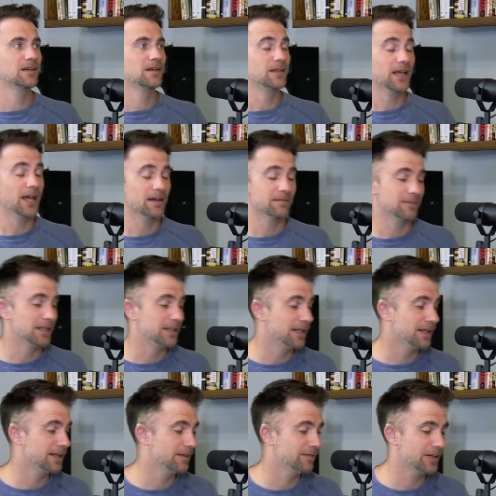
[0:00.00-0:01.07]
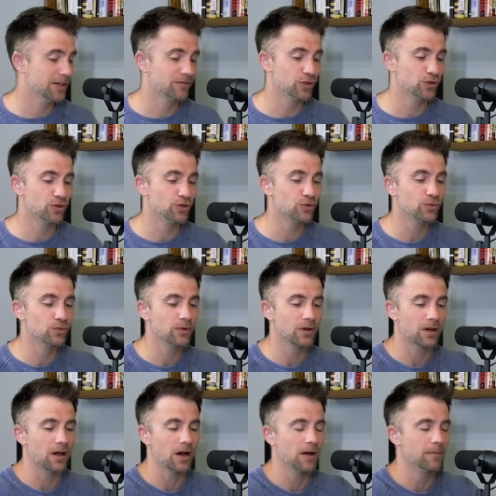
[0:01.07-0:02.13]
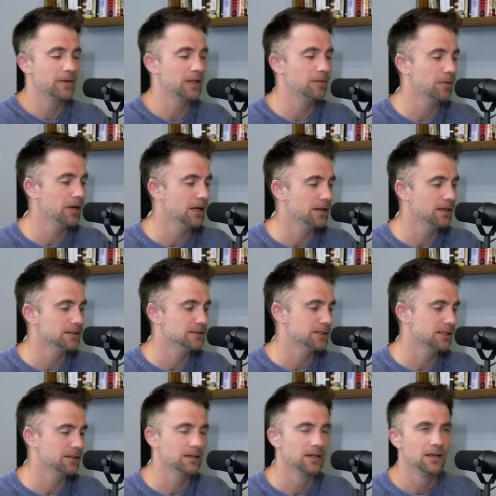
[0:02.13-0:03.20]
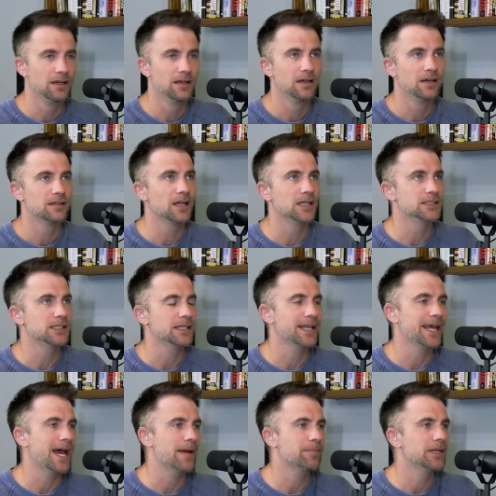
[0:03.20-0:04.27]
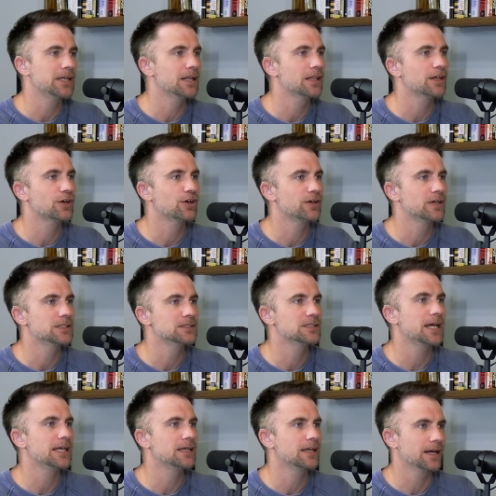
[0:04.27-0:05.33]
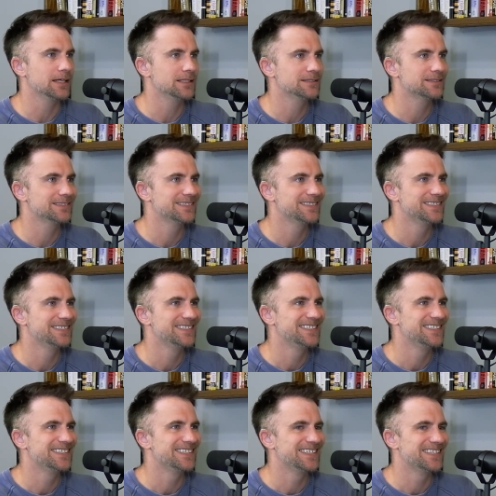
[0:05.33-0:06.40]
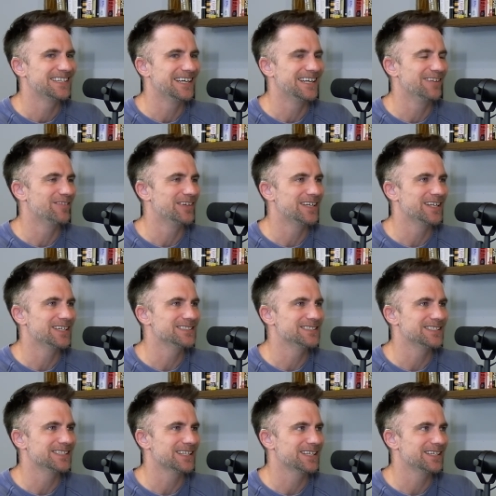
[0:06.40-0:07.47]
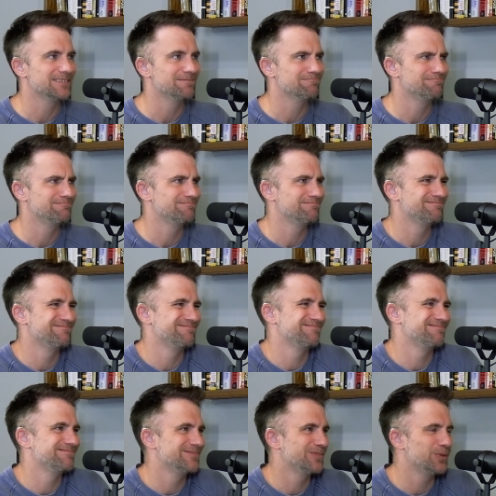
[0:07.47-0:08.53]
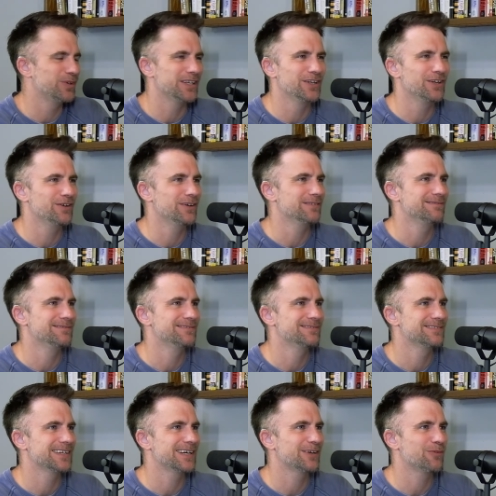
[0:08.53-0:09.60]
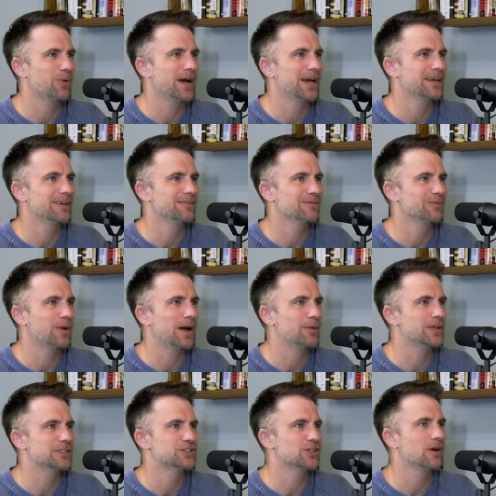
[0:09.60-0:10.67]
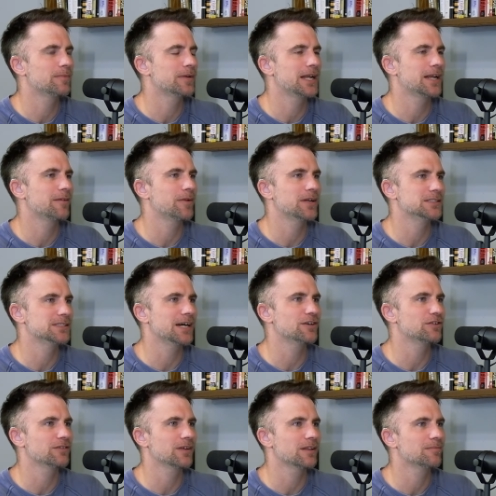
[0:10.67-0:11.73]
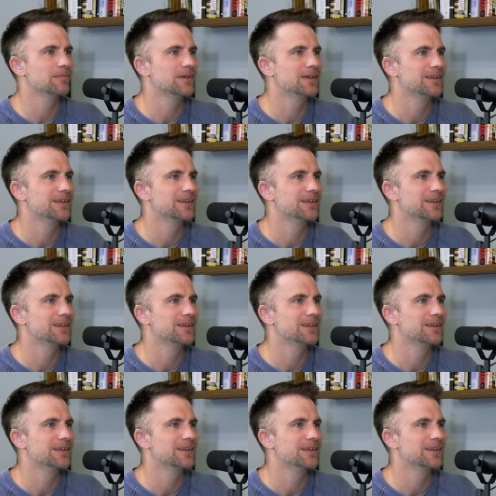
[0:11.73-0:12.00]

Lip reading: Yeah. And then even if you do a comedy bit, does it tap into the current zeitgeist? Yeah. And if it doesn't, then what are you doing? Like, why would it show up in anybody's algorithm?